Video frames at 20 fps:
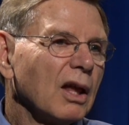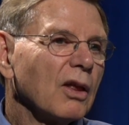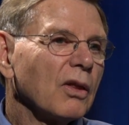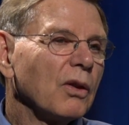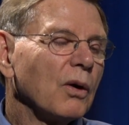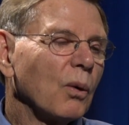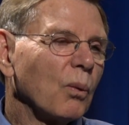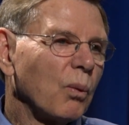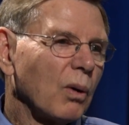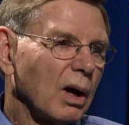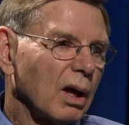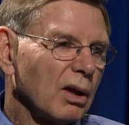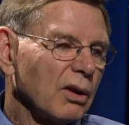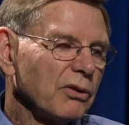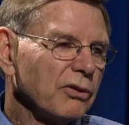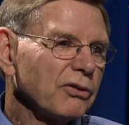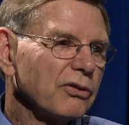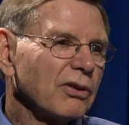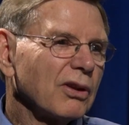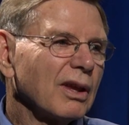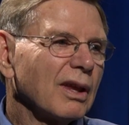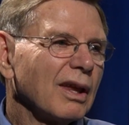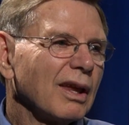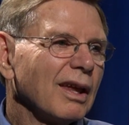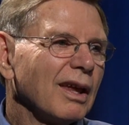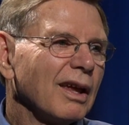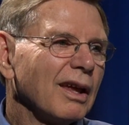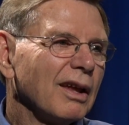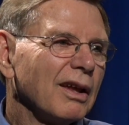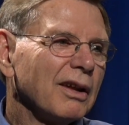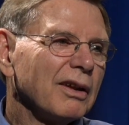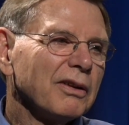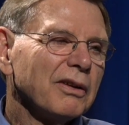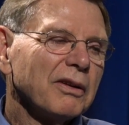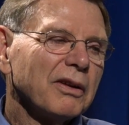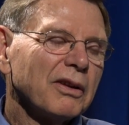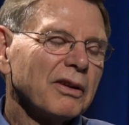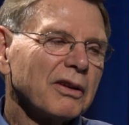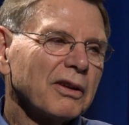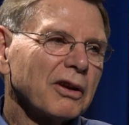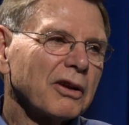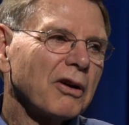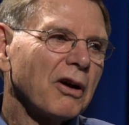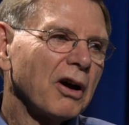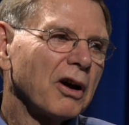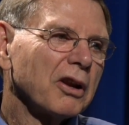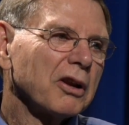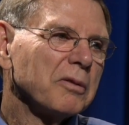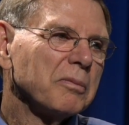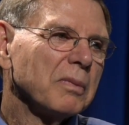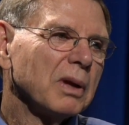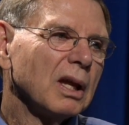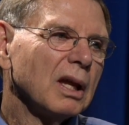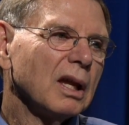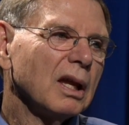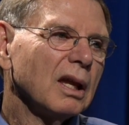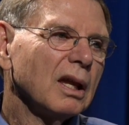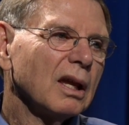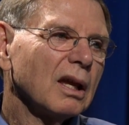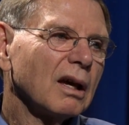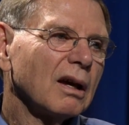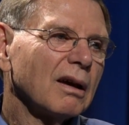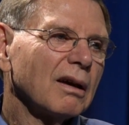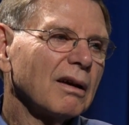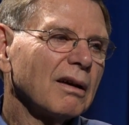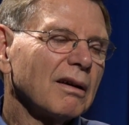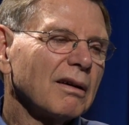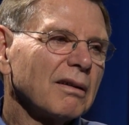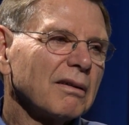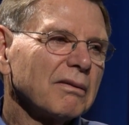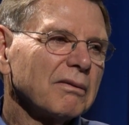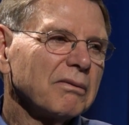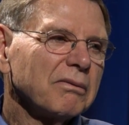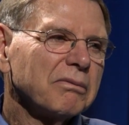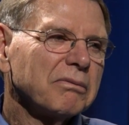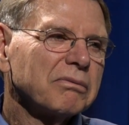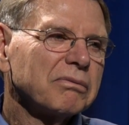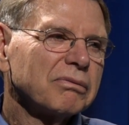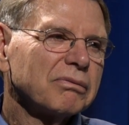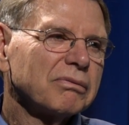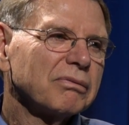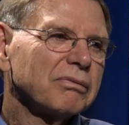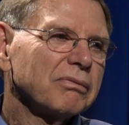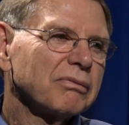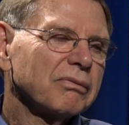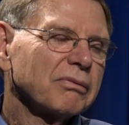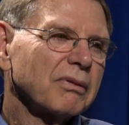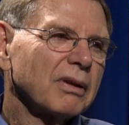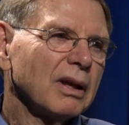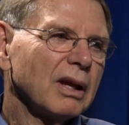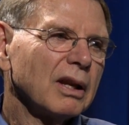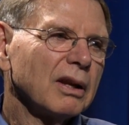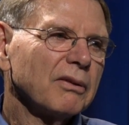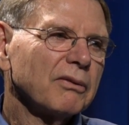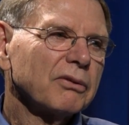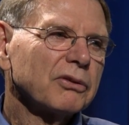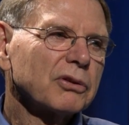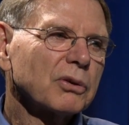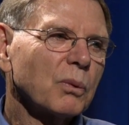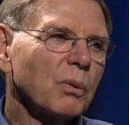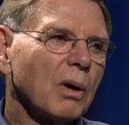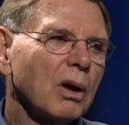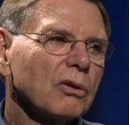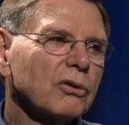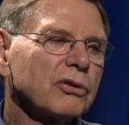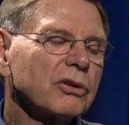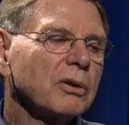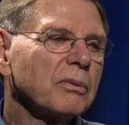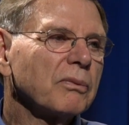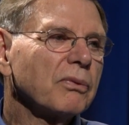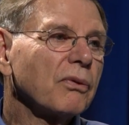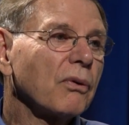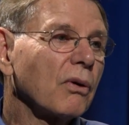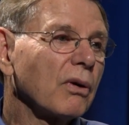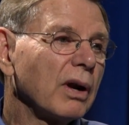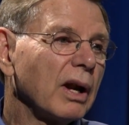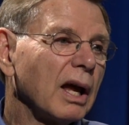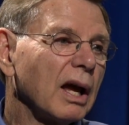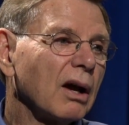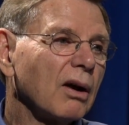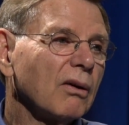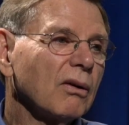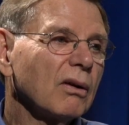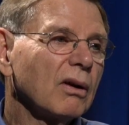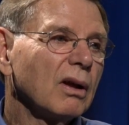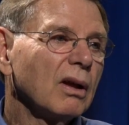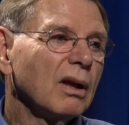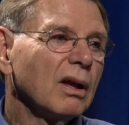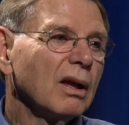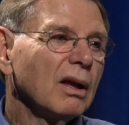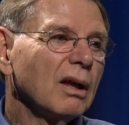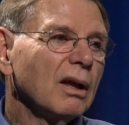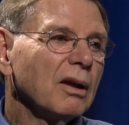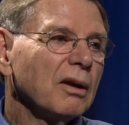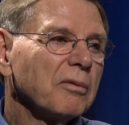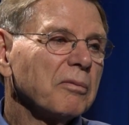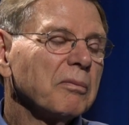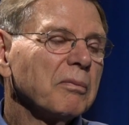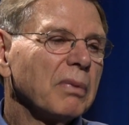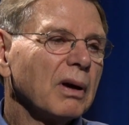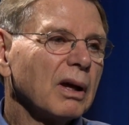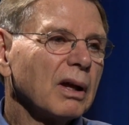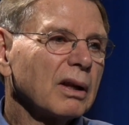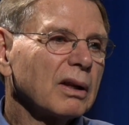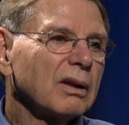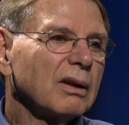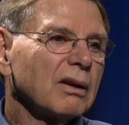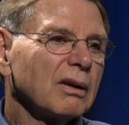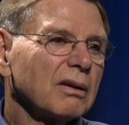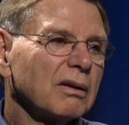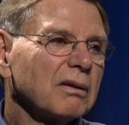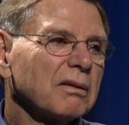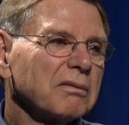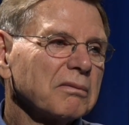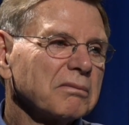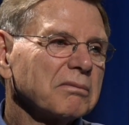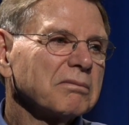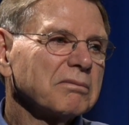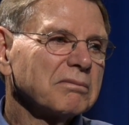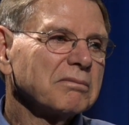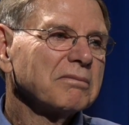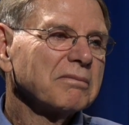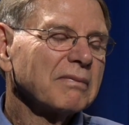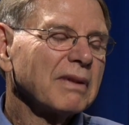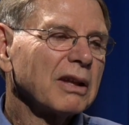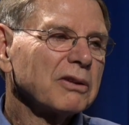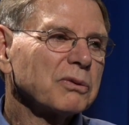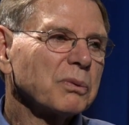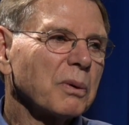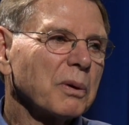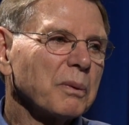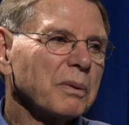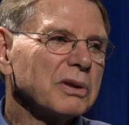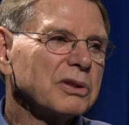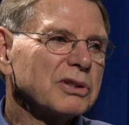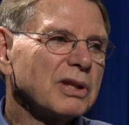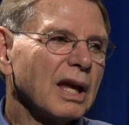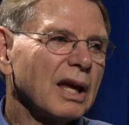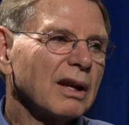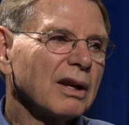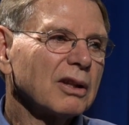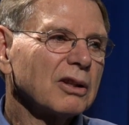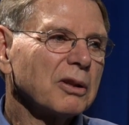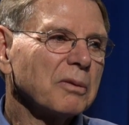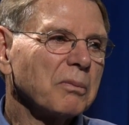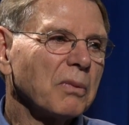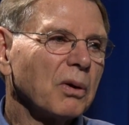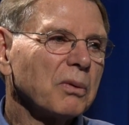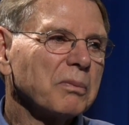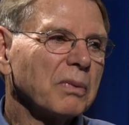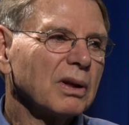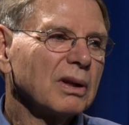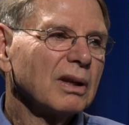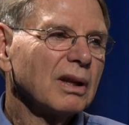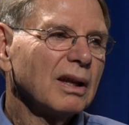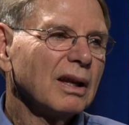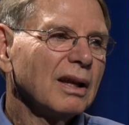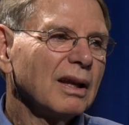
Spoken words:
There was, and the economy kind of squelched them for now, but that's where we stand at the moment.